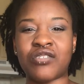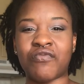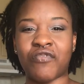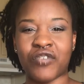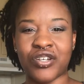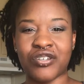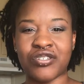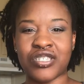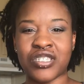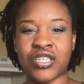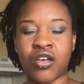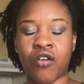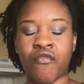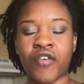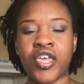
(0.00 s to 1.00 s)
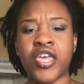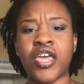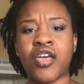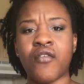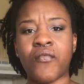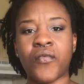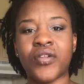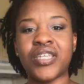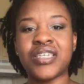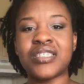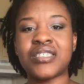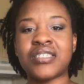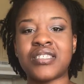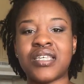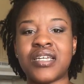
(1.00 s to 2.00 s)
for yourself, and really
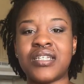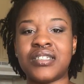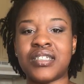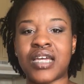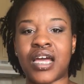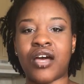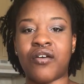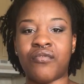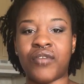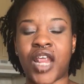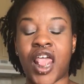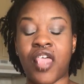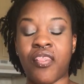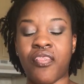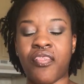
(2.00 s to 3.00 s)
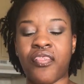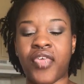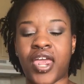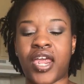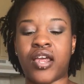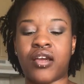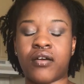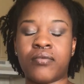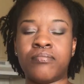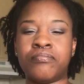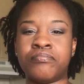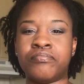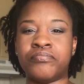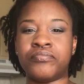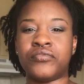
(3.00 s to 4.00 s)
sit down and think,
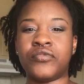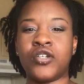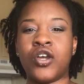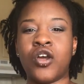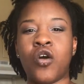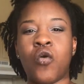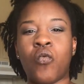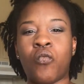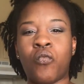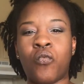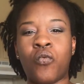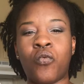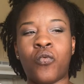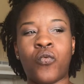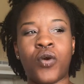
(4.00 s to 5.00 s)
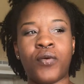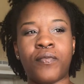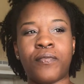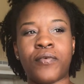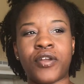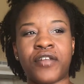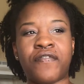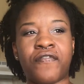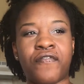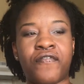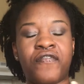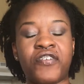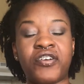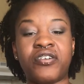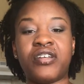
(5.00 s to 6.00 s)
what would it
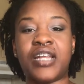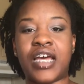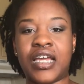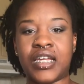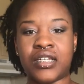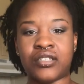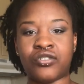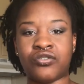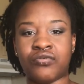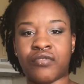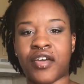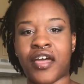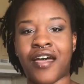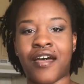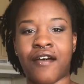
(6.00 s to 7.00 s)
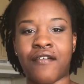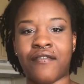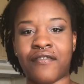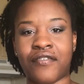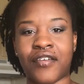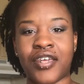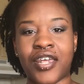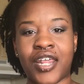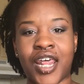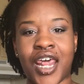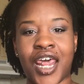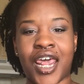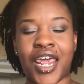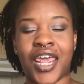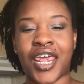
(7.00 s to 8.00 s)
feel like to have
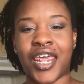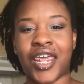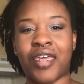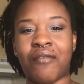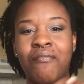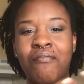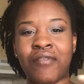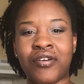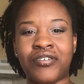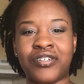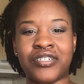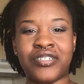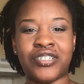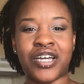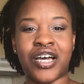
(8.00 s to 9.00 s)
$1 million?